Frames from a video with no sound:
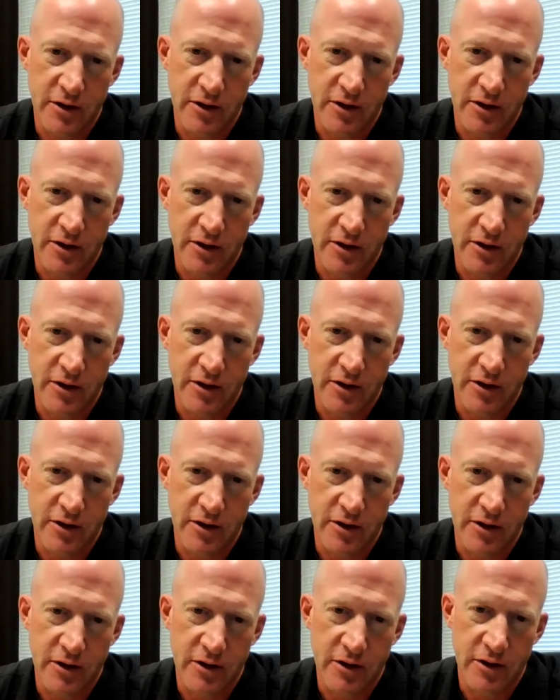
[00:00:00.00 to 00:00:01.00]
members, the
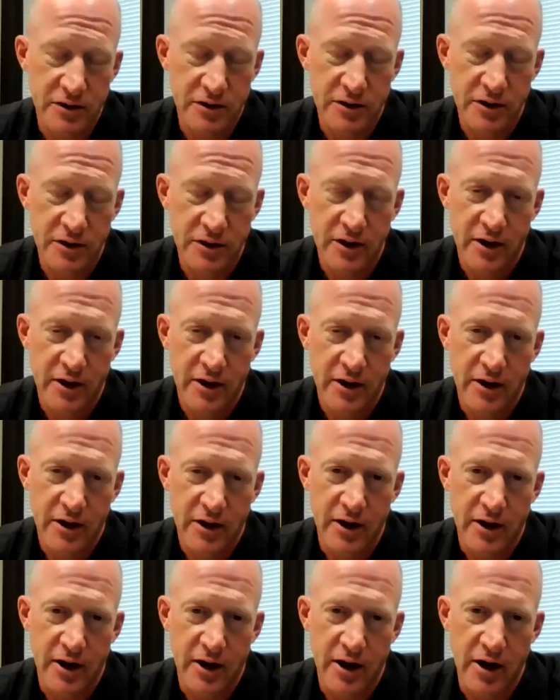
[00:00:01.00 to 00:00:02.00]
officers, the
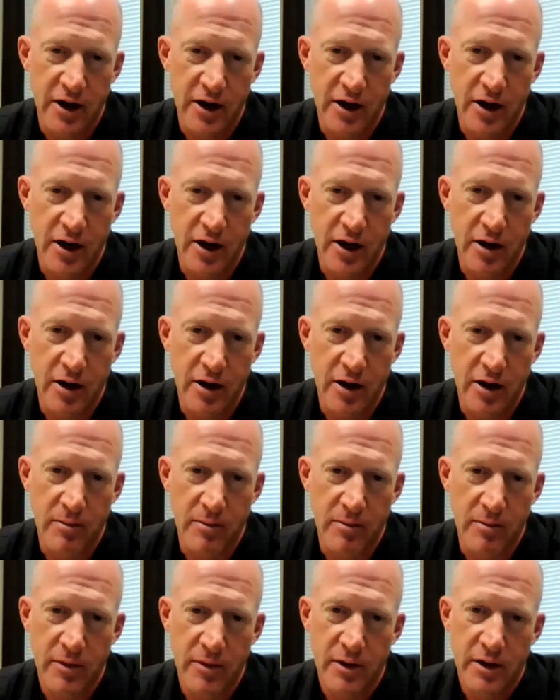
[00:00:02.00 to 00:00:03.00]
sergeants, the
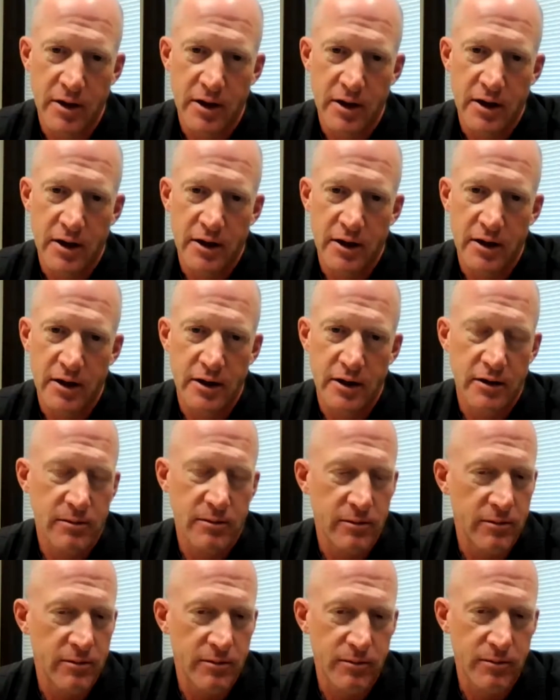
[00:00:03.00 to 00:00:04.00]
lieutenants,
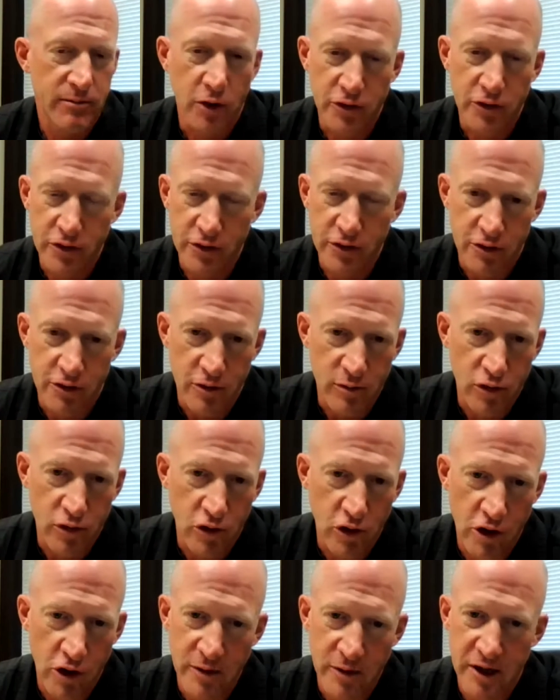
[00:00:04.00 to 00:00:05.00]
both in
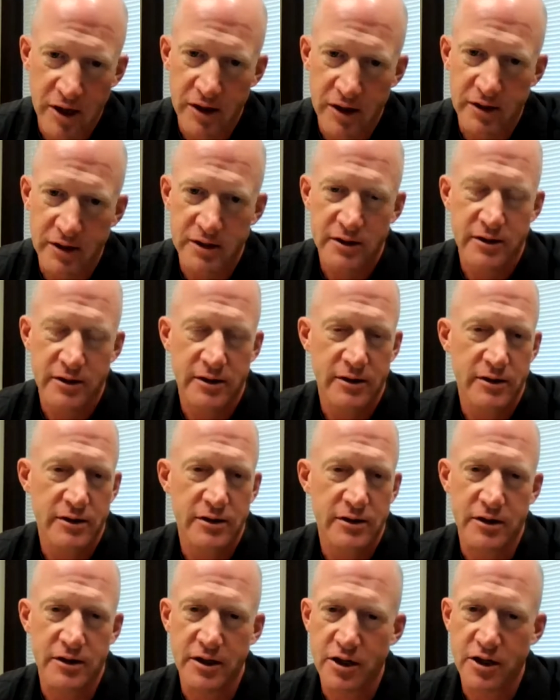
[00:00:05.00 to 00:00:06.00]
their employment,
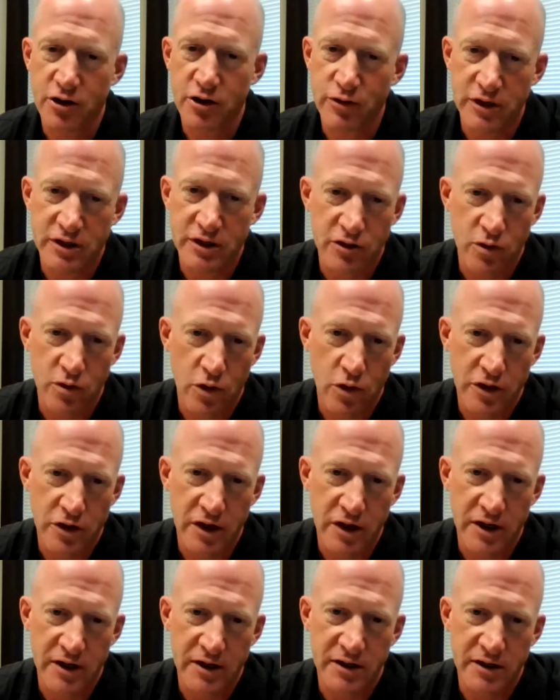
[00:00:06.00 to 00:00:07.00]
to increase their
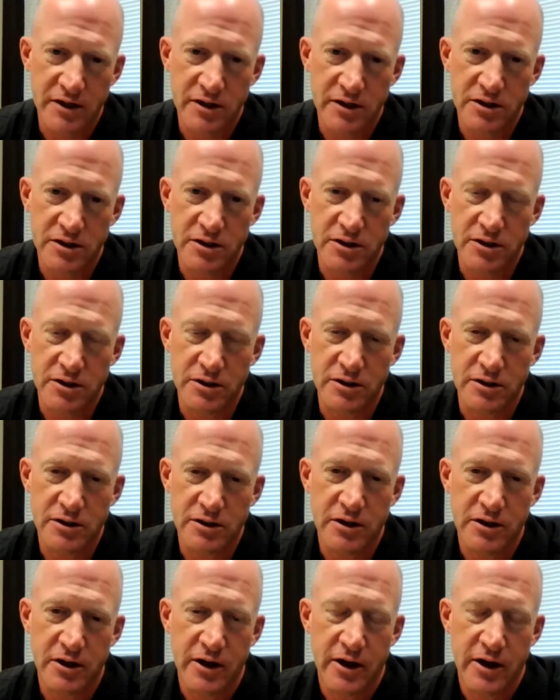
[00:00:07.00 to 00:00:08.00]
working
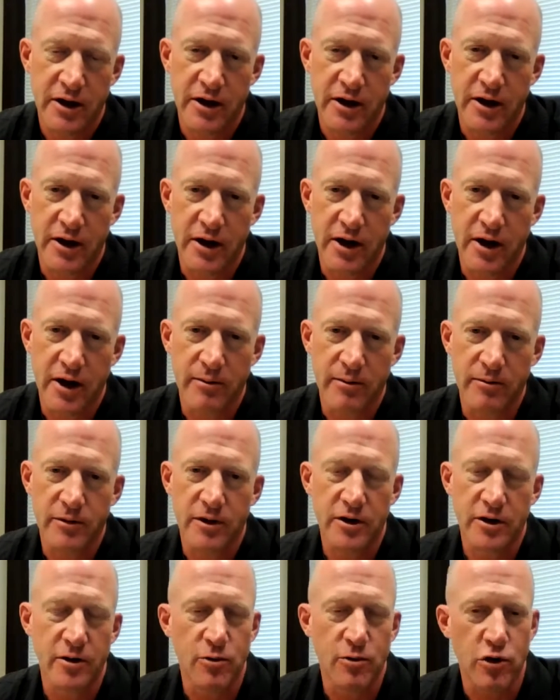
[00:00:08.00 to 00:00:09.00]
conditions in
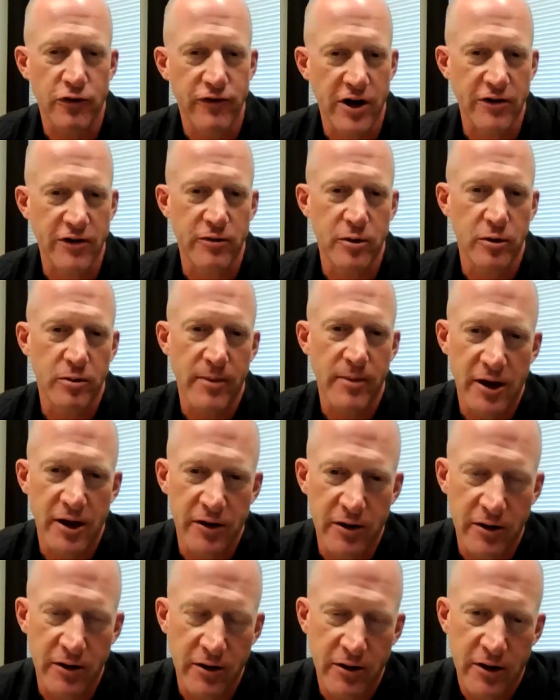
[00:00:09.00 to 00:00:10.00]
a more favorable
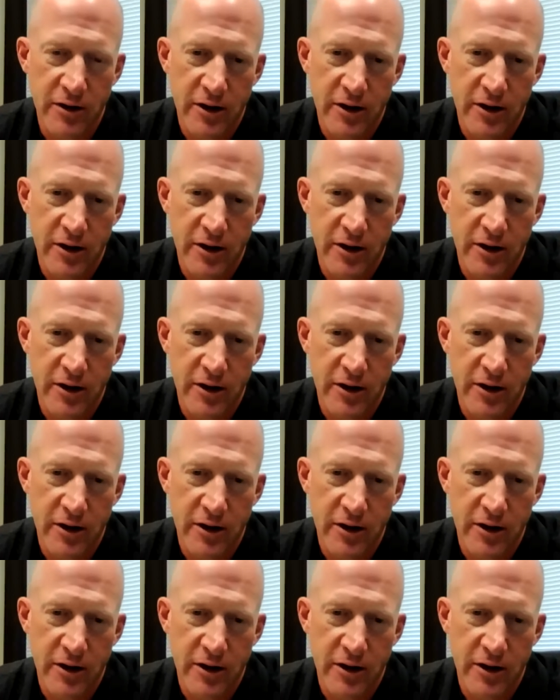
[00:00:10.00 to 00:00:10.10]
manner,